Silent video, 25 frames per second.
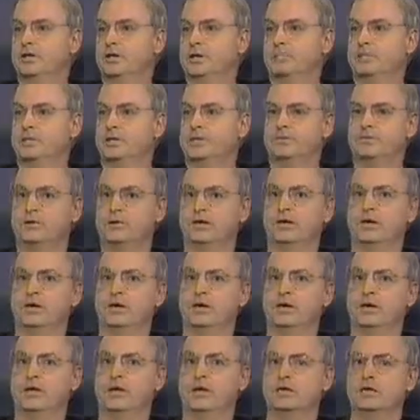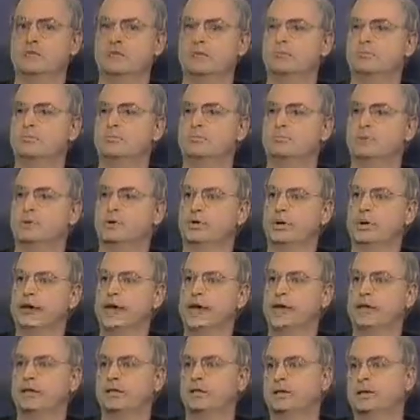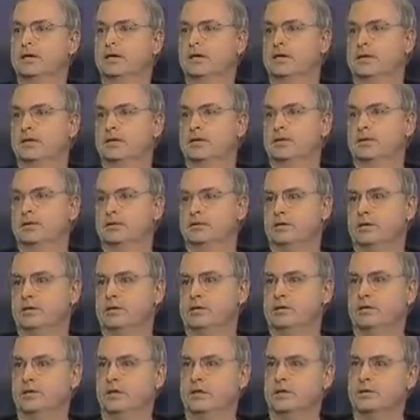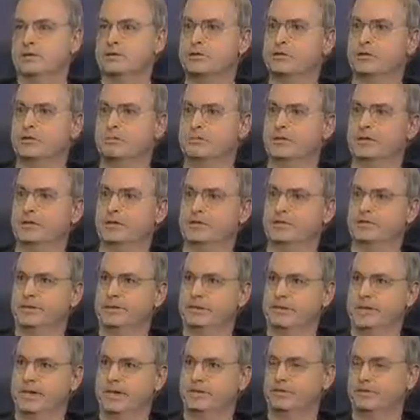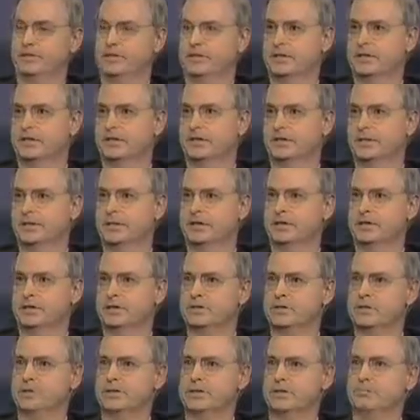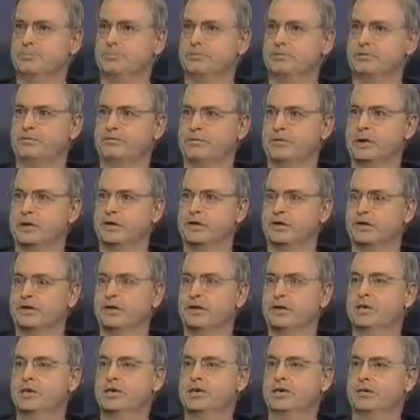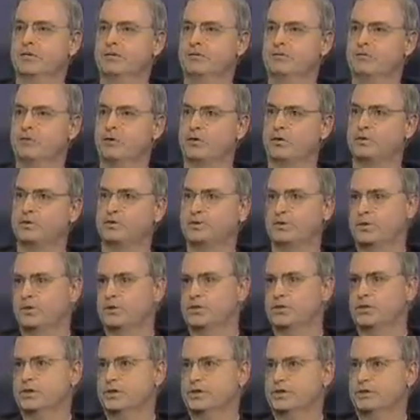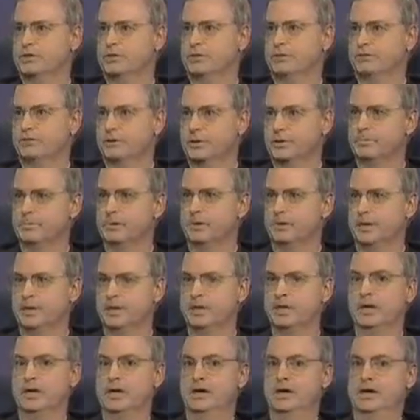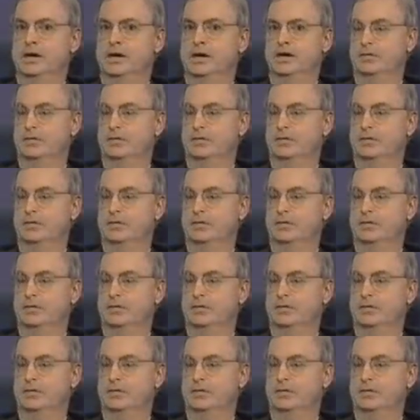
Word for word: I mean, if the United Nations were not the, the instrument of the devil as it is and the purveyor of false notions of liberty, and